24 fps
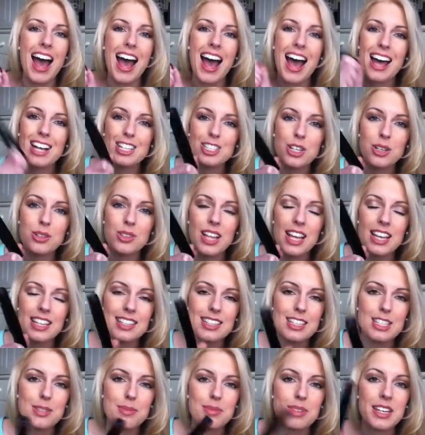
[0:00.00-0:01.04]
I don't like
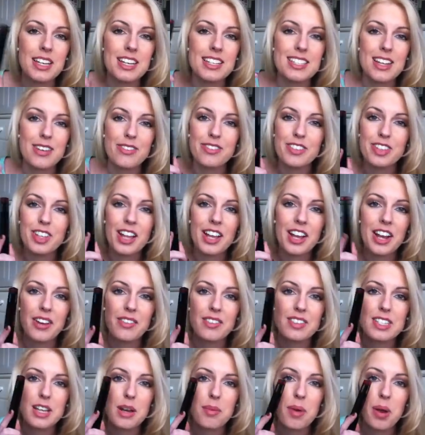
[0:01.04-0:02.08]
this because I feel like
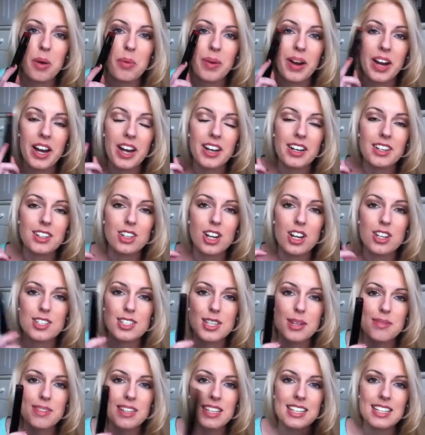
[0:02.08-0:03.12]
every time I wear it, you know,
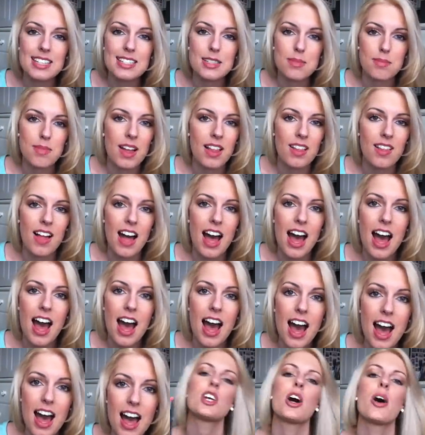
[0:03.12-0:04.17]
something gets in my
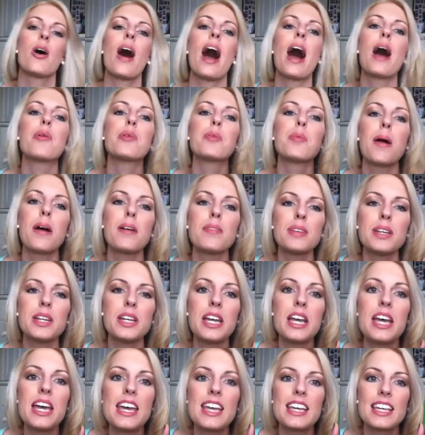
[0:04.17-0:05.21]
eye. So I would
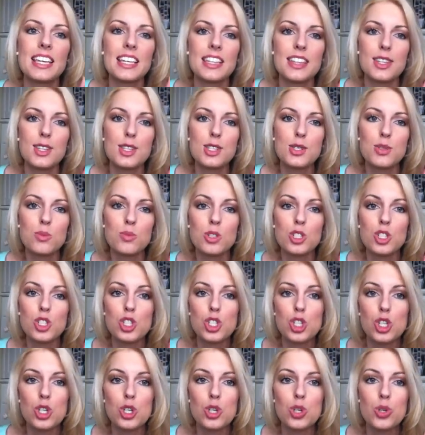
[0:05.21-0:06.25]
probably get this one
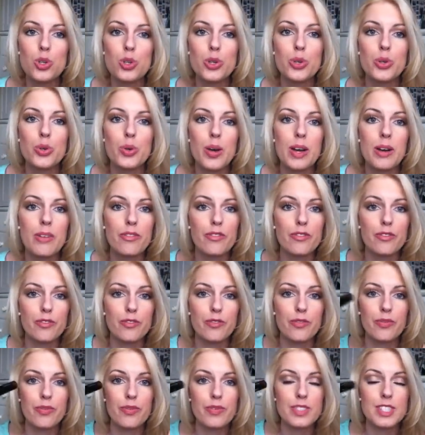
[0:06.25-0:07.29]
to
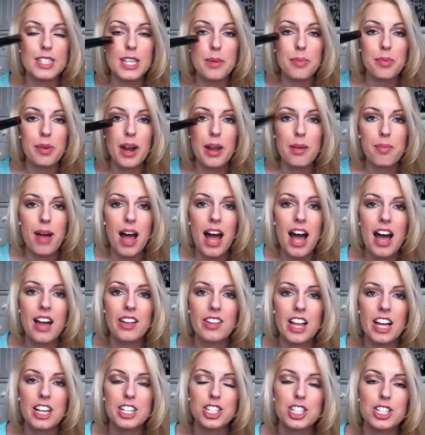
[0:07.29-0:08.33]
separate my
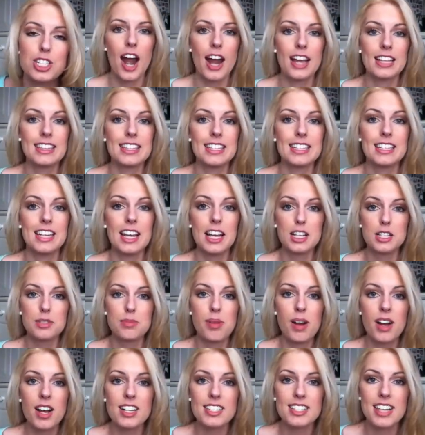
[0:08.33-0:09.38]
eyelashes. All right, the next
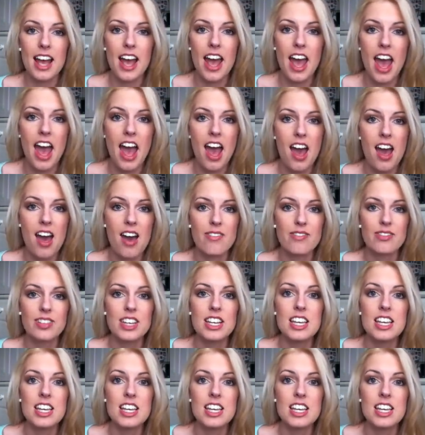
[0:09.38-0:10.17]
product I have,